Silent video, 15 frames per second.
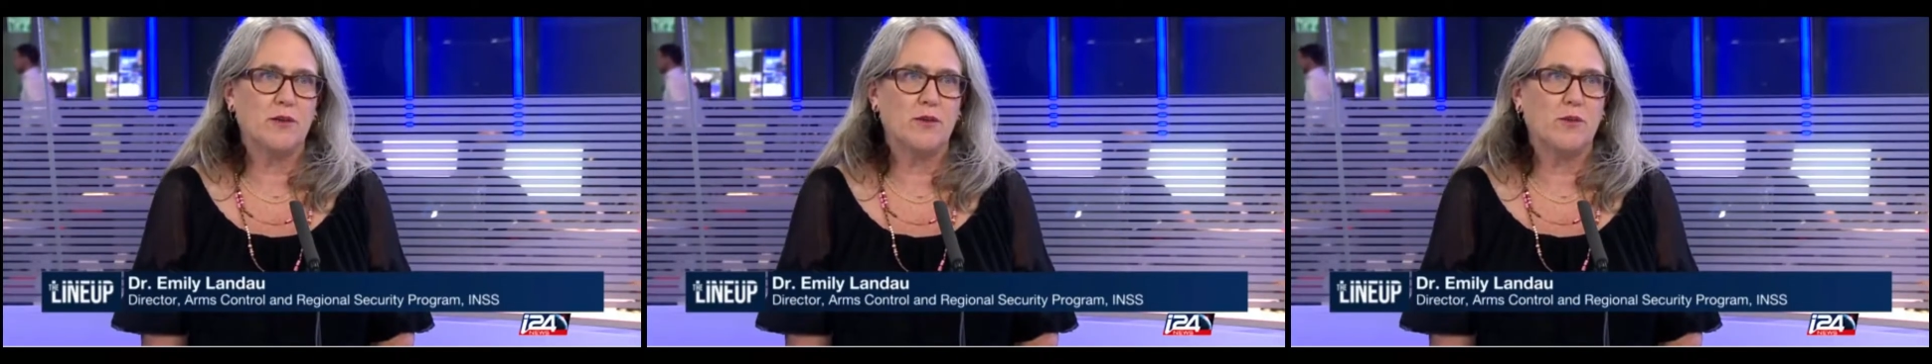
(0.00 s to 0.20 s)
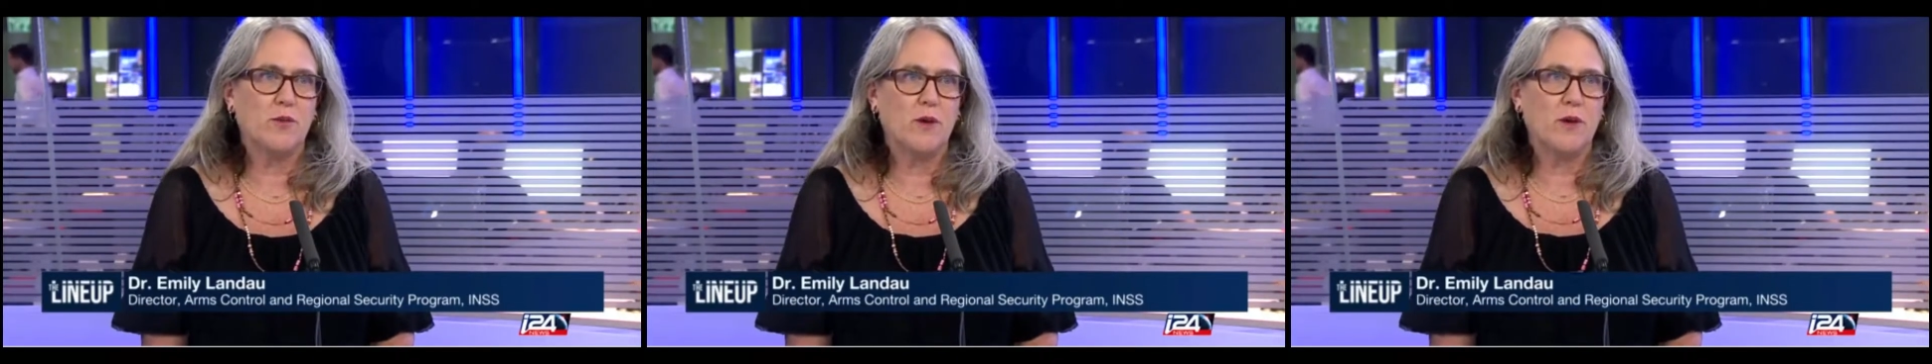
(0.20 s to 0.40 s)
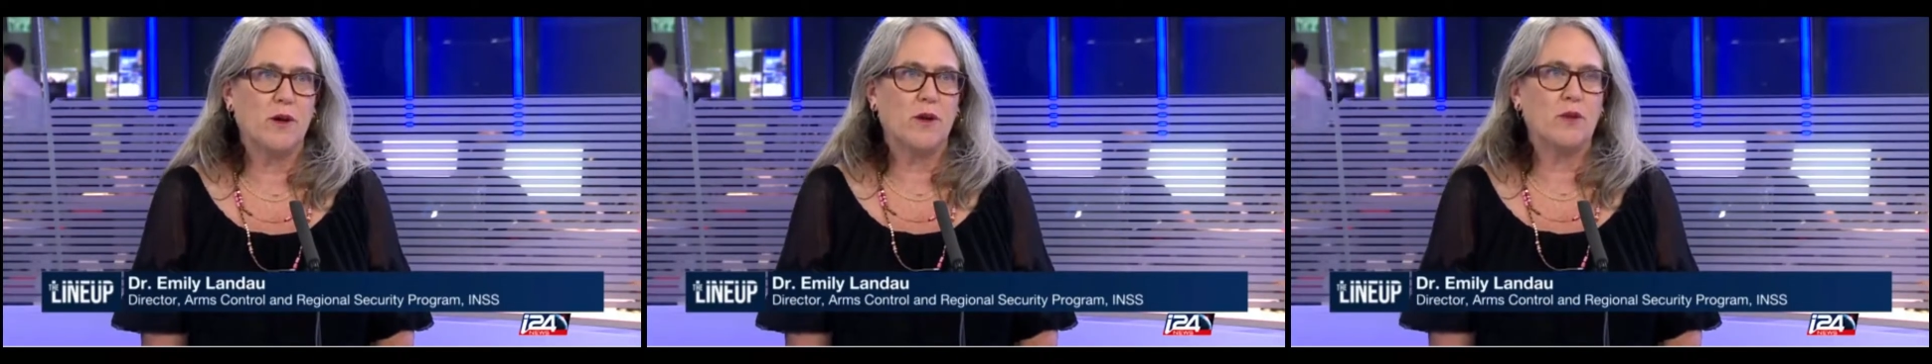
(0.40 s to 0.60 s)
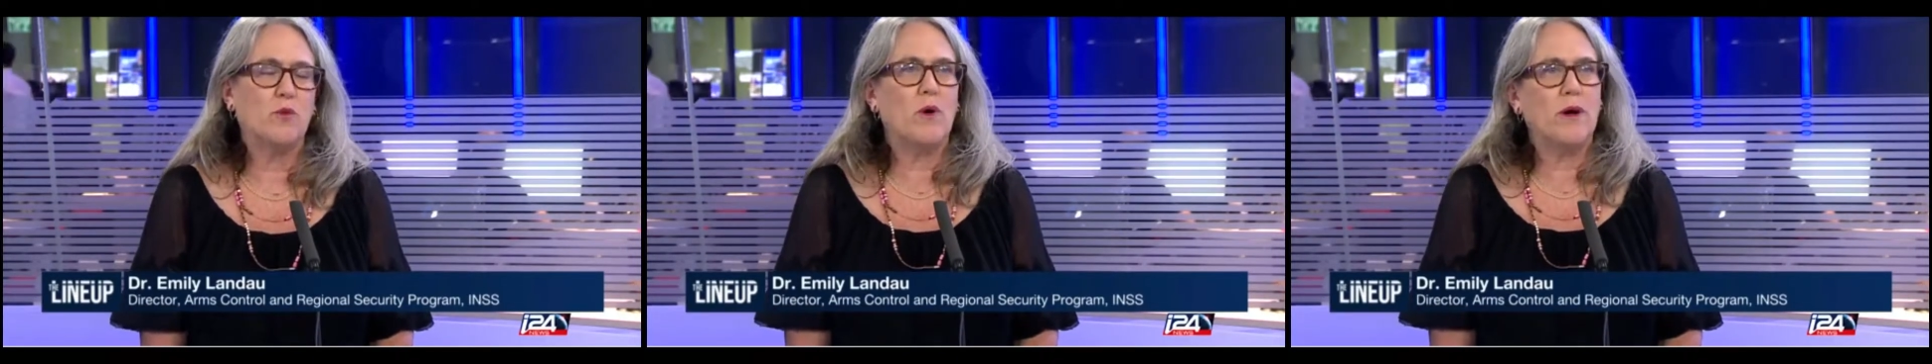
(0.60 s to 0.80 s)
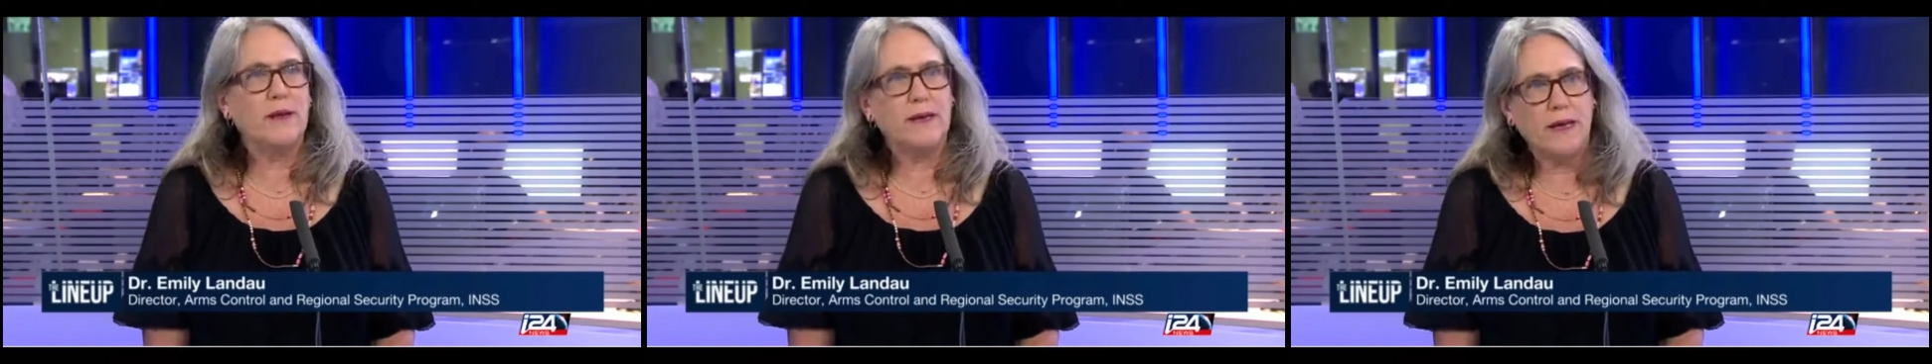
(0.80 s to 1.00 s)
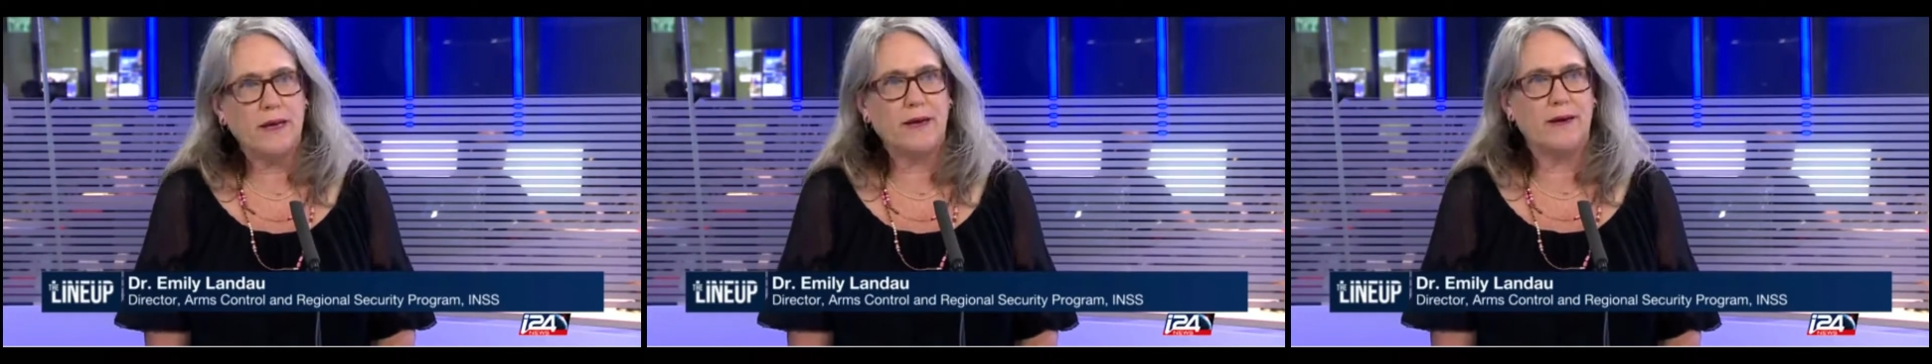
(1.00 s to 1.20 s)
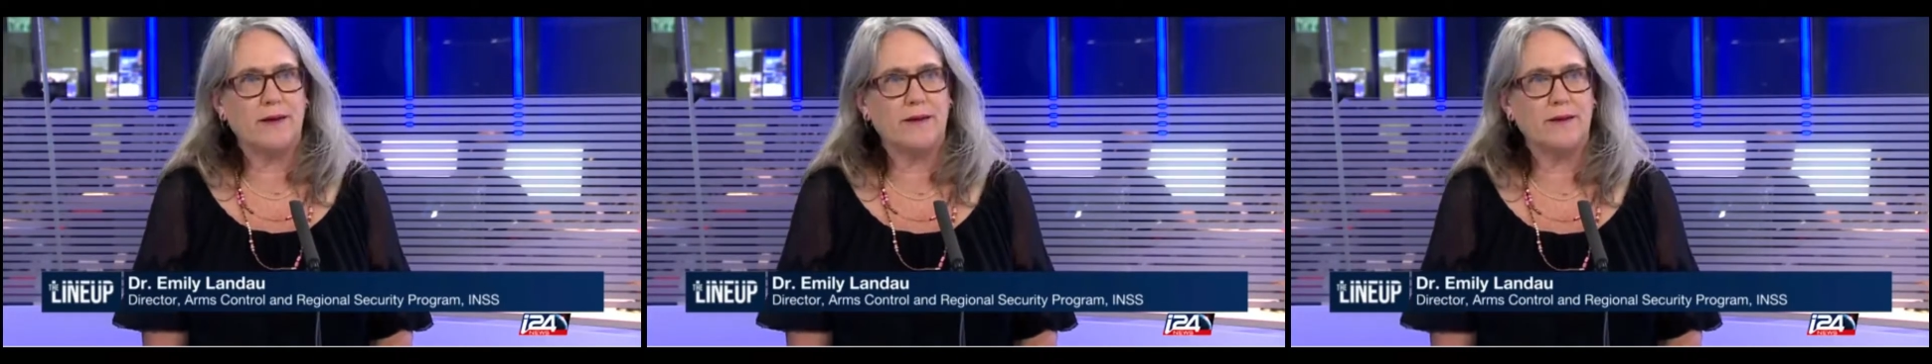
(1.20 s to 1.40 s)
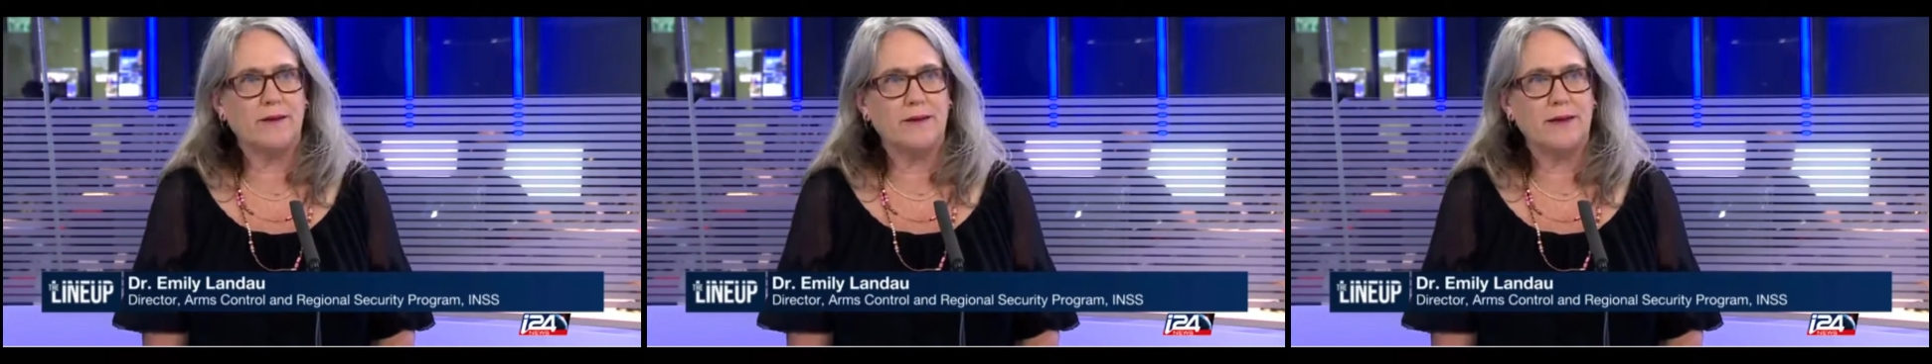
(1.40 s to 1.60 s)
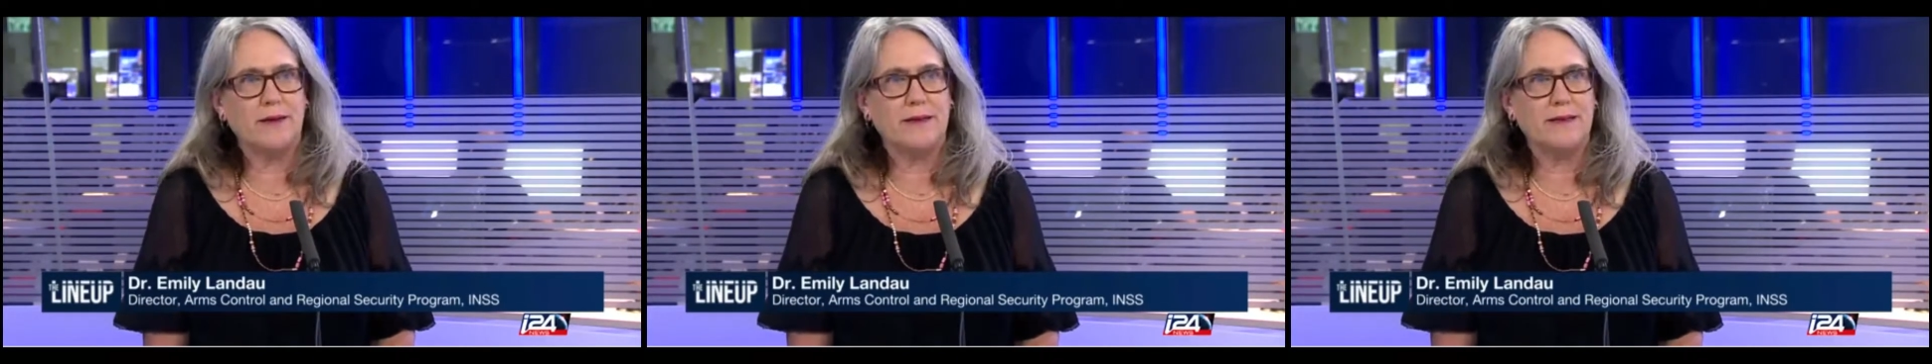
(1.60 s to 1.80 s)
And on the one hand,